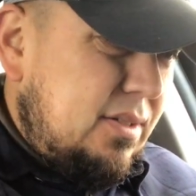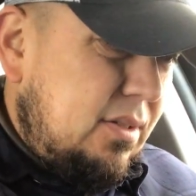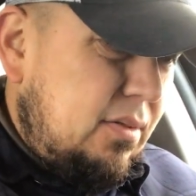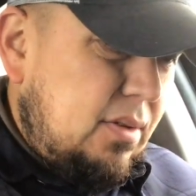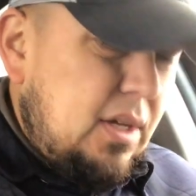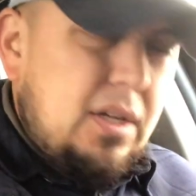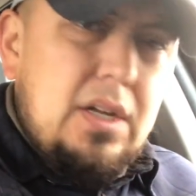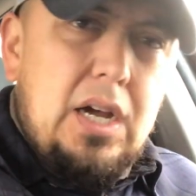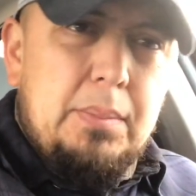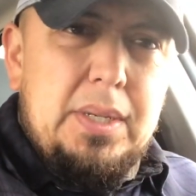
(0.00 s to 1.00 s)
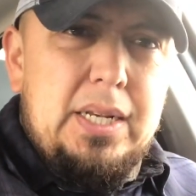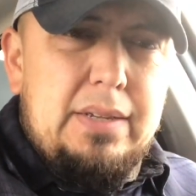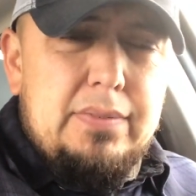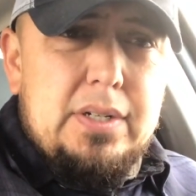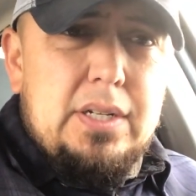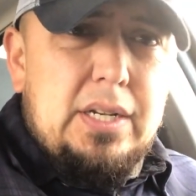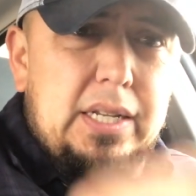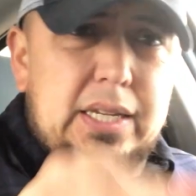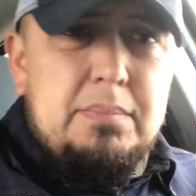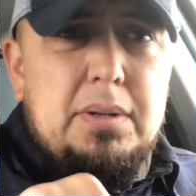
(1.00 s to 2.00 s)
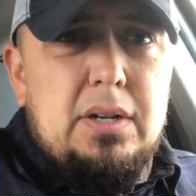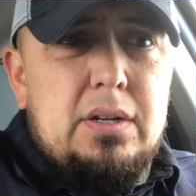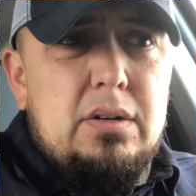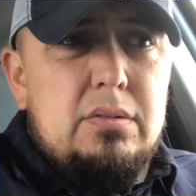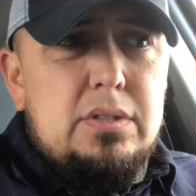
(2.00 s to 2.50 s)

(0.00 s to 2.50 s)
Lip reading: So I'm going to leave a link below